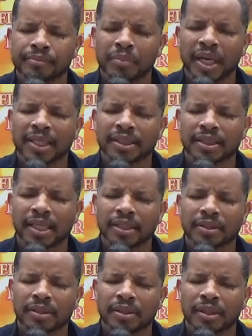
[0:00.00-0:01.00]
Bless us
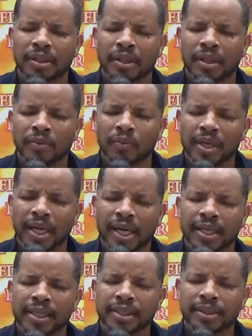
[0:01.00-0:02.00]
as we
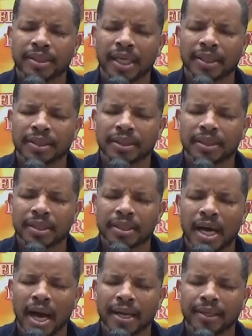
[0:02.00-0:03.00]
end this session
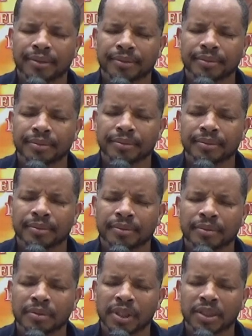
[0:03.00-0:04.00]
tonight.
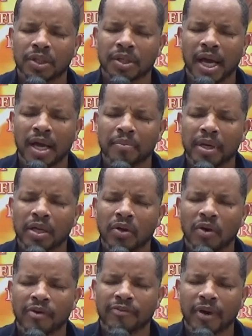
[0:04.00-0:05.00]
That your name be
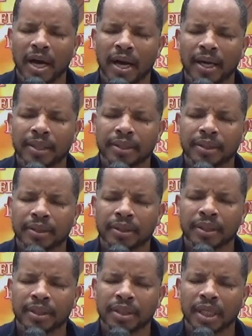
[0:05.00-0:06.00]
glorified.
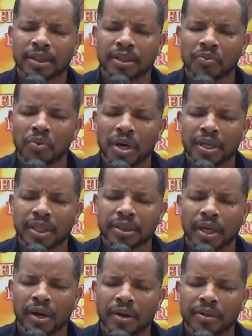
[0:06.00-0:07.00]
Touch the one that's
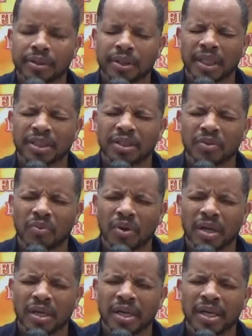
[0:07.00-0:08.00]
hurt. Touch the
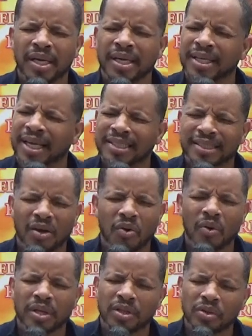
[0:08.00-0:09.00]
one that's
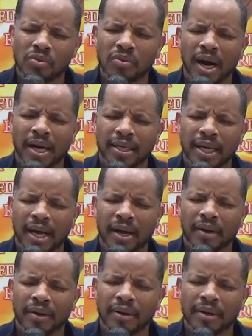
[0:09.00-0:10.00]
going through right now.
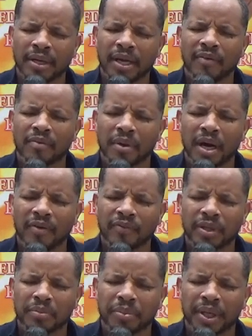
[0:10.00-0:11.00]
Give them
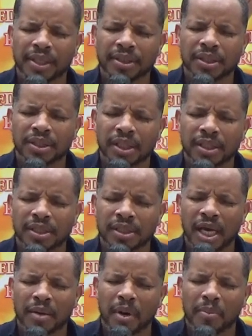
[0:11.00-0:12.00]
comfort and peace. In Jesus'
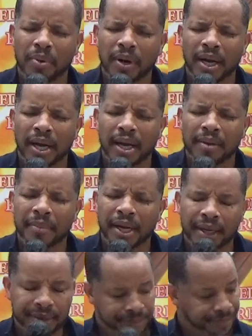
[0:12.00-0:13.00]
name I pray.
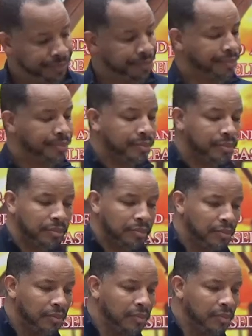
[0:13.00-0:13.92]
Amen. Amen.